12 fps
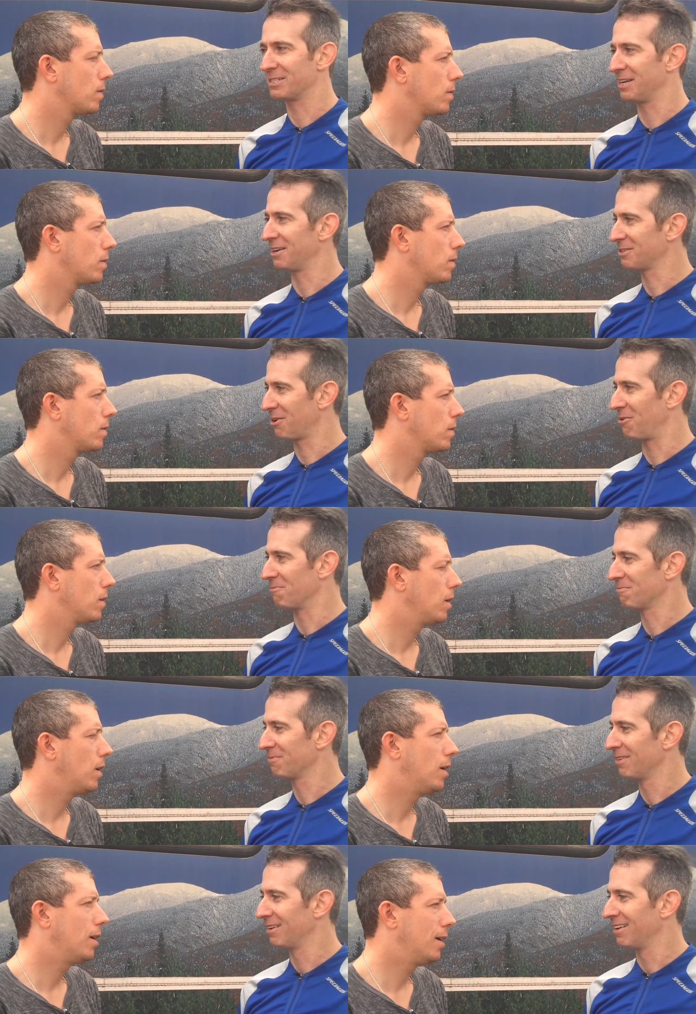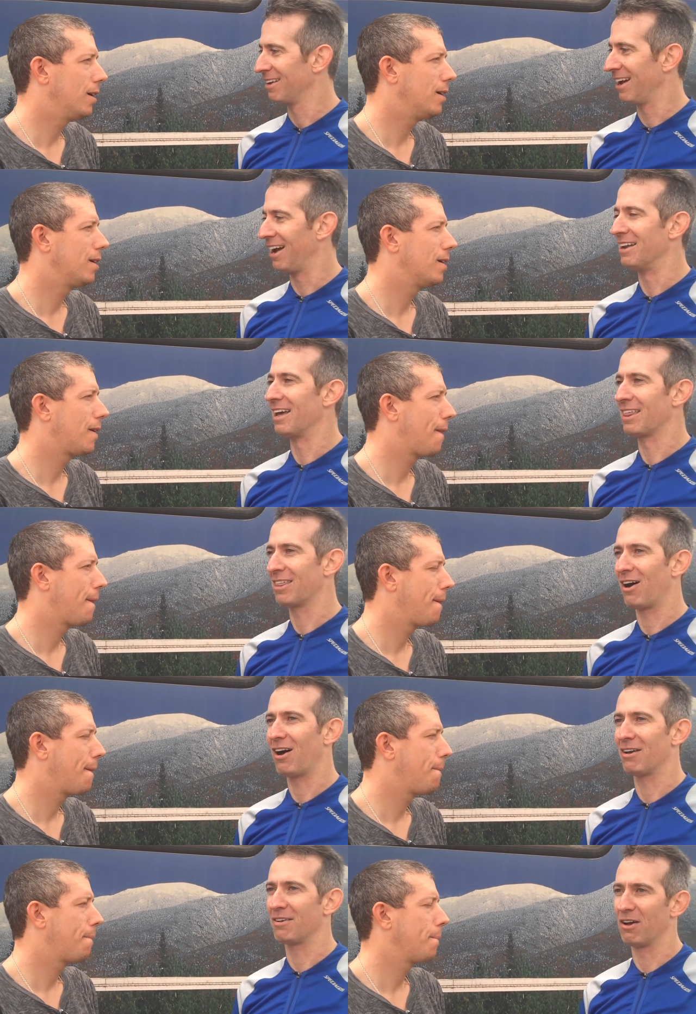Speaker 1: to send us home. And they
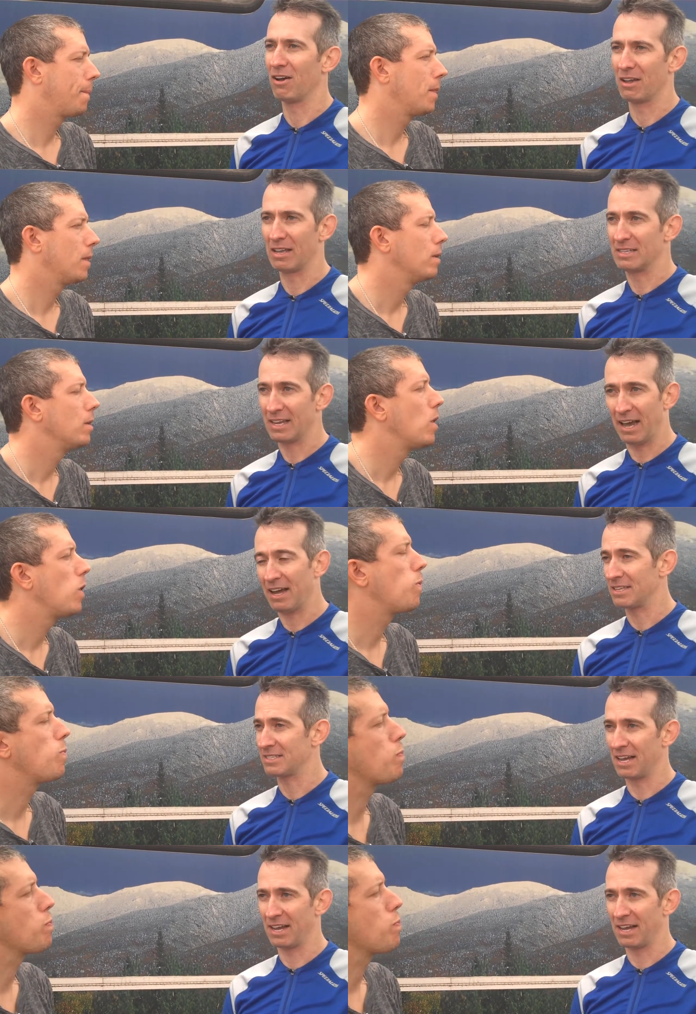thought, it's